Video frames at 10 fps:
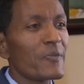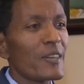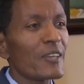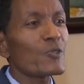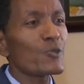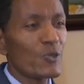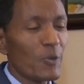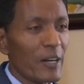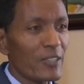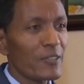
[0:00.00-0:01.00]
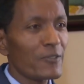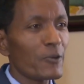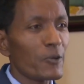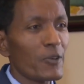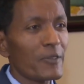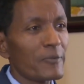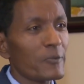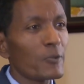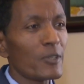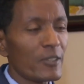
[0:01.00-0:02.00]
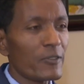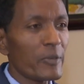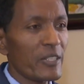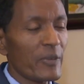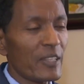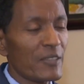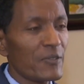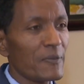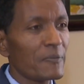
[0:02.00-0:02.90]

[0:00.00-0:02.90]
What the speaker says: Thank you so much for your wonderful perspectives.